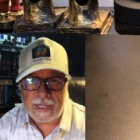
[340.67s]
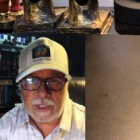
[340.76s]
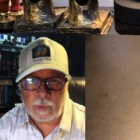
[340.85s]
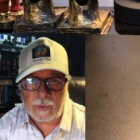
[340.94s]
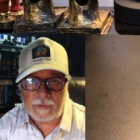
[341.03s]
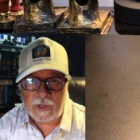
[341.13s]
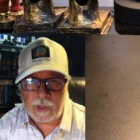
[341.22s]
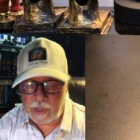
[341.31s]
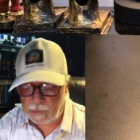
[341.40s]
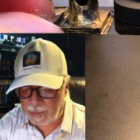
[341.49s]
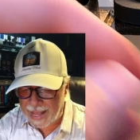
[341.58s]
to
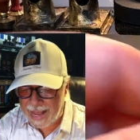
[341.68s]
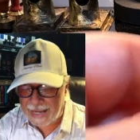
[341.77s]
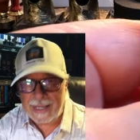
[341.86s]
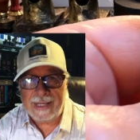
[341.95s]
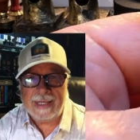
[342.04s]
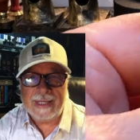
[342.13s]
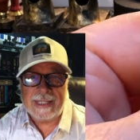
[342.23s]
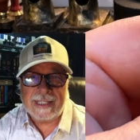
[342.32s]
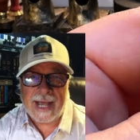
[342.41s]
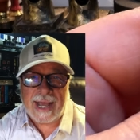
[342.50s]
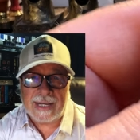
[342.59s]
reveal the black
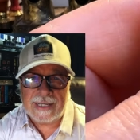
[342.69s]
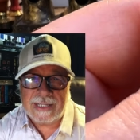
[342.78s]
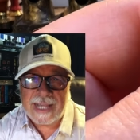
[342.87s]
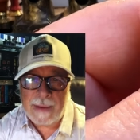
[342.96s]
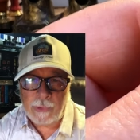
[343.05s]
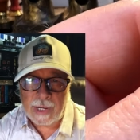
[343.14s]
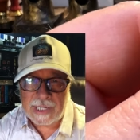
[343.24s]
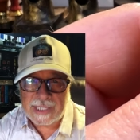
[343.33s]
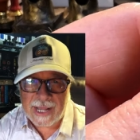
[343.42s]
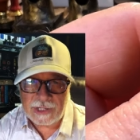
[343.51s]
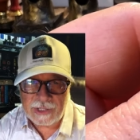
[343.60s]
satin tapering
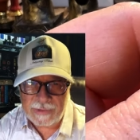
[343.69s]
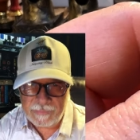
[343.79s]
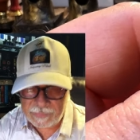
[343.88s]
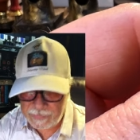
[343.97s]
section,